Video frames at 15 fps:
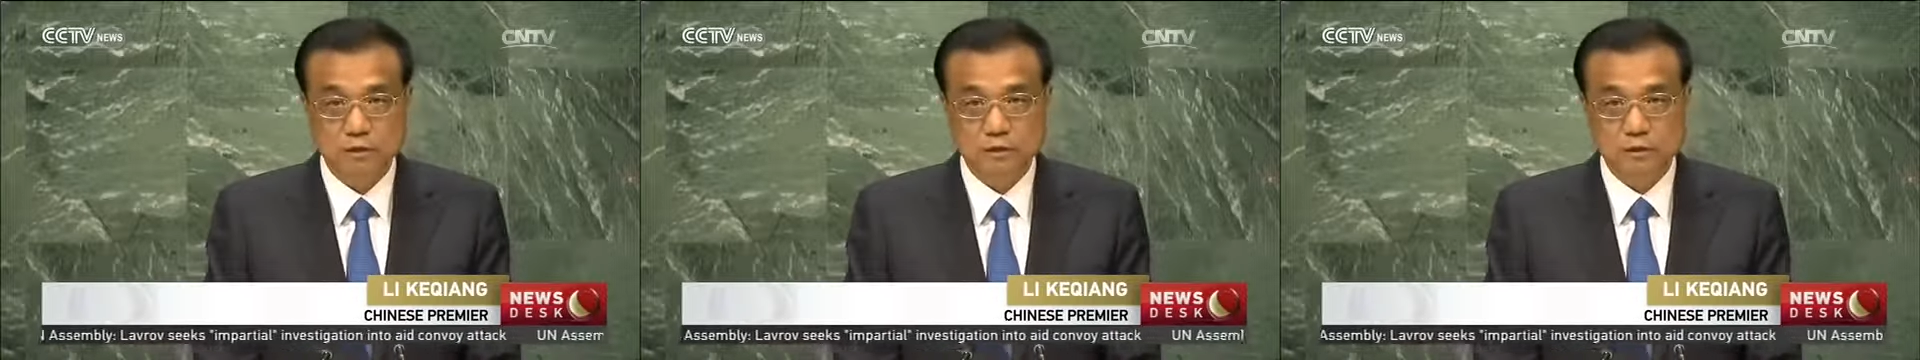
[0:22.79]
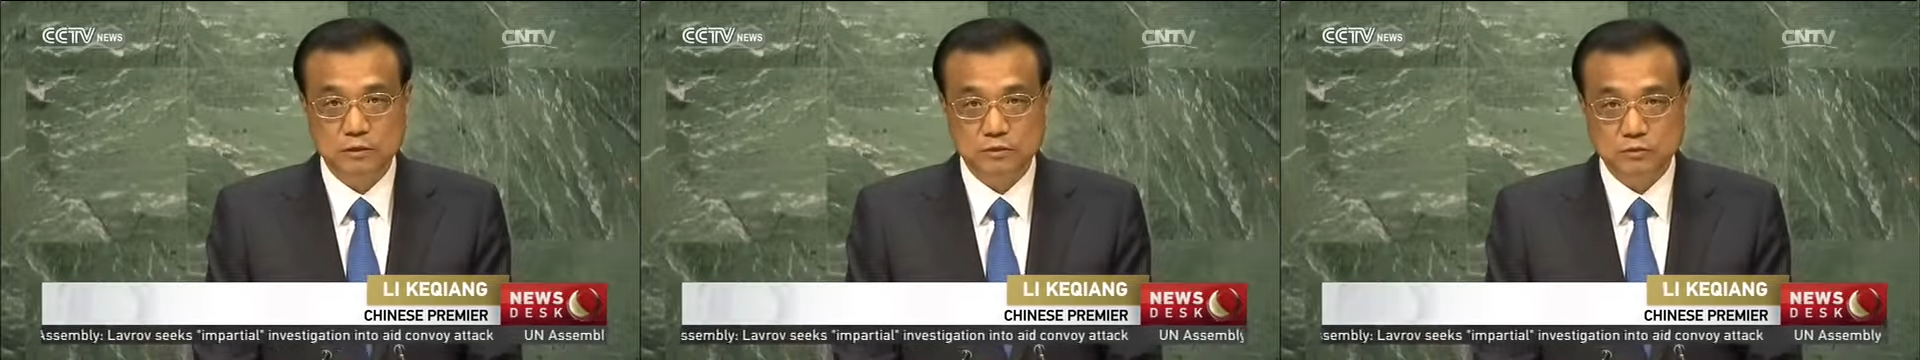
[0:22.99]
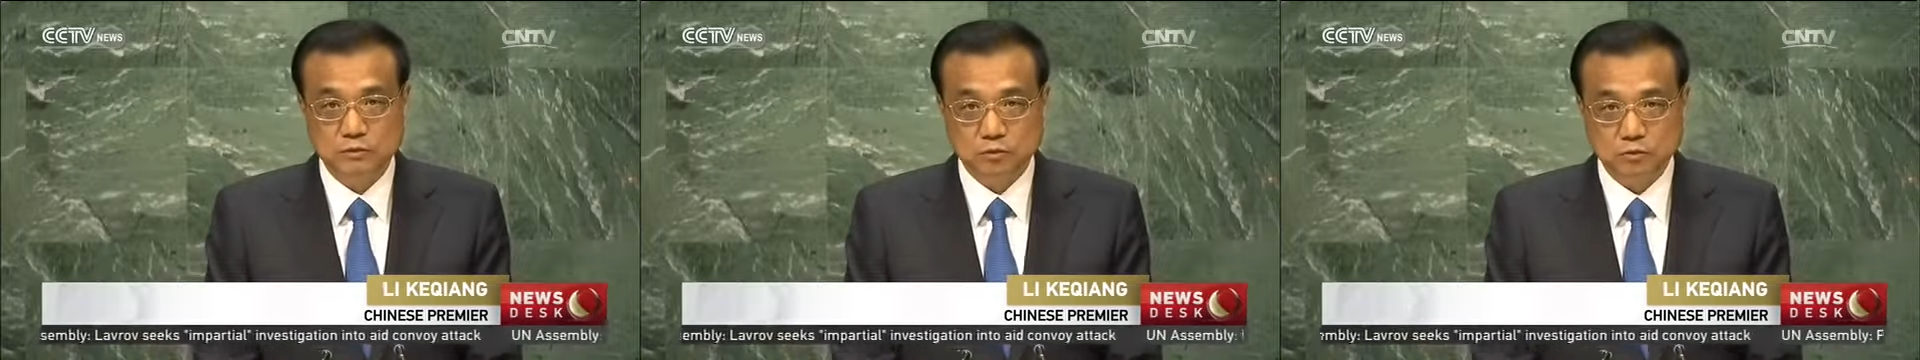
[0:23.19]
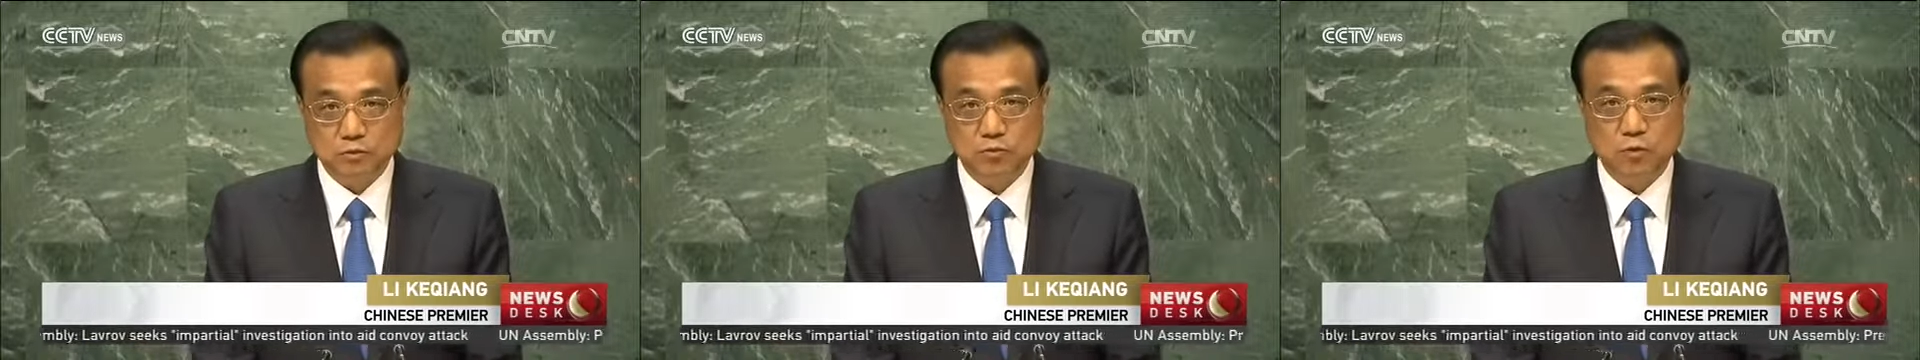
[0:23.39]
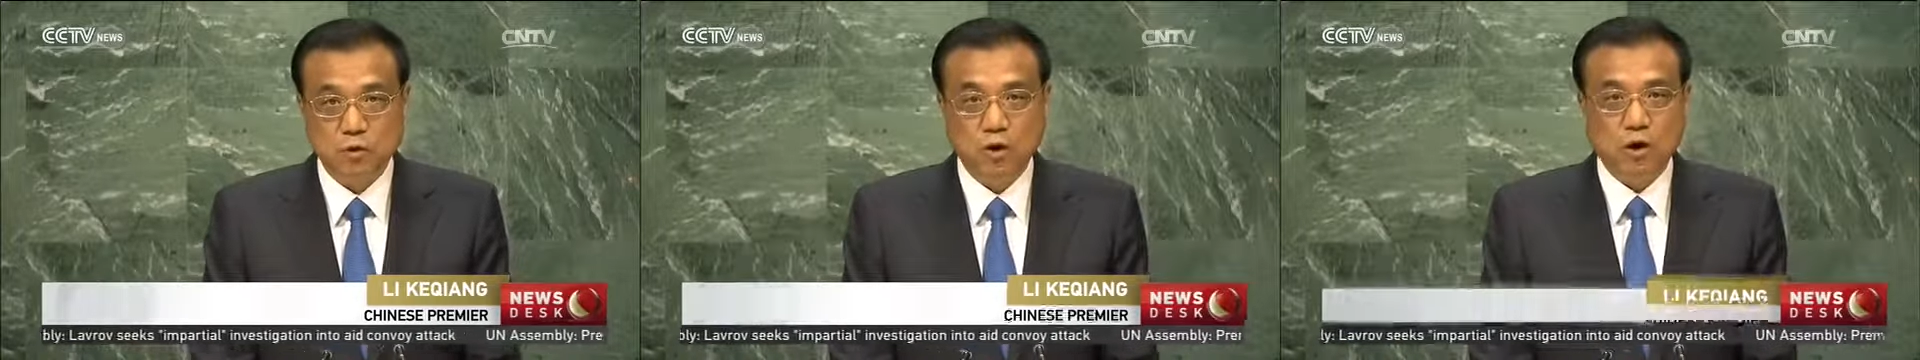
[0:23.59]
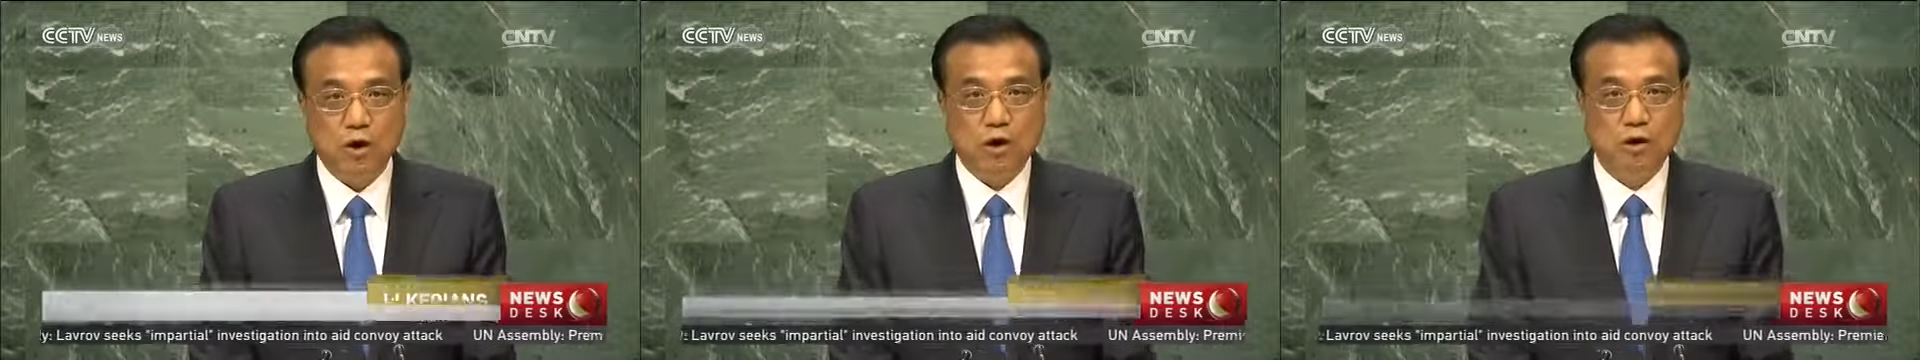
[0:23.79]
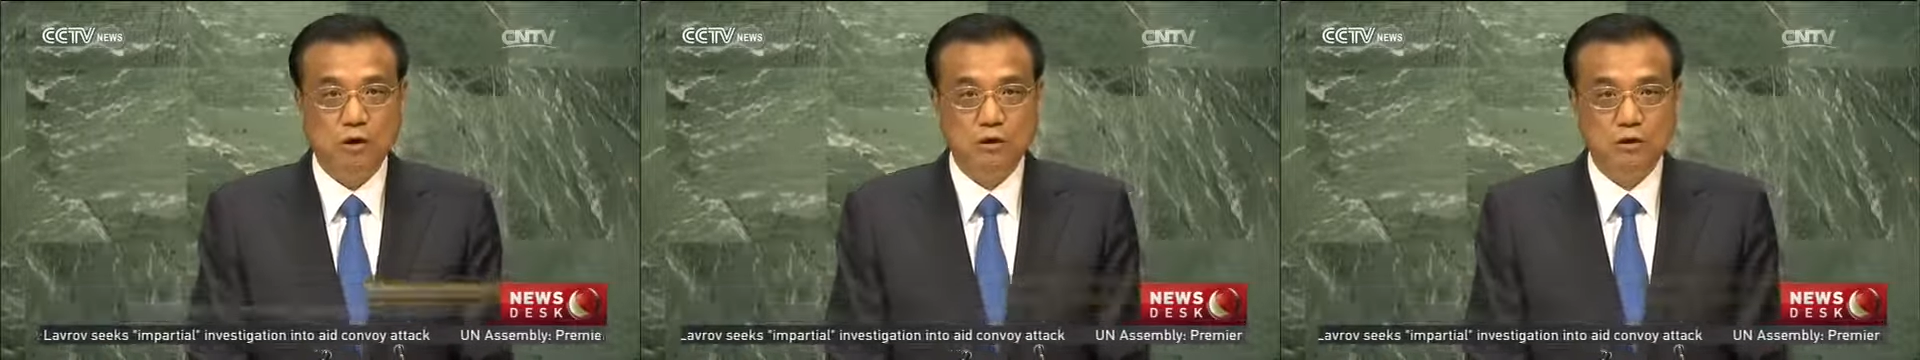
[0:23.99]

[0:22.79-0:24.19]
its own plan to